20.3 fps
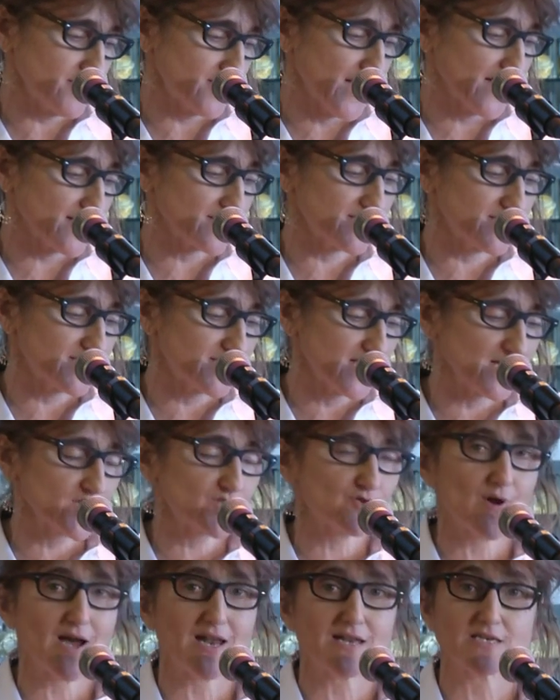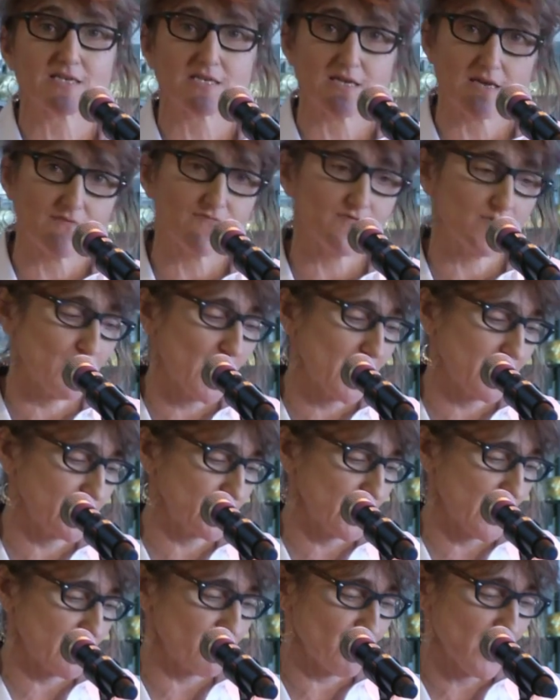sex and sexuality for my
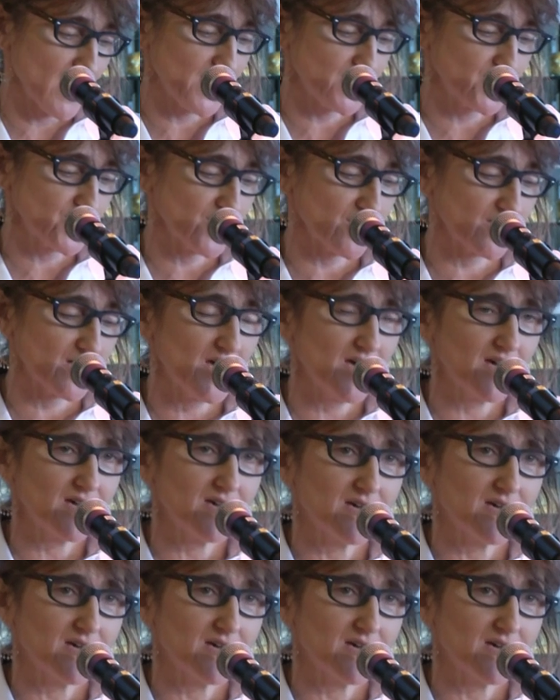generation.